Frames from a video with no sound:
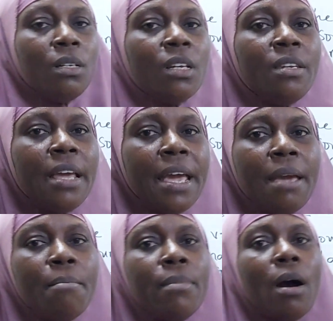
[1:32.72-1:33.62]
The
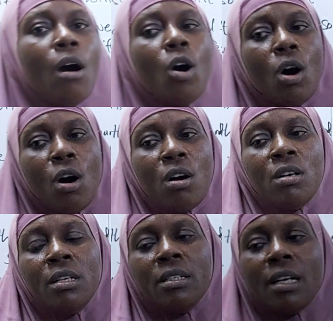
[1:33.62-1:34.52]
name
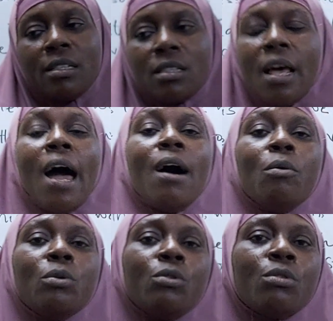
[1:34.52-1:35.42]
or the
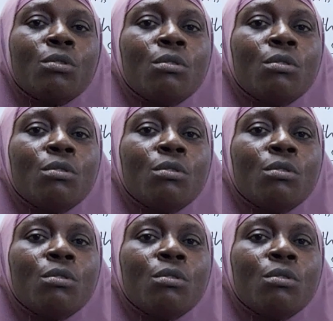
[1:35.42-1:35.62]
sound.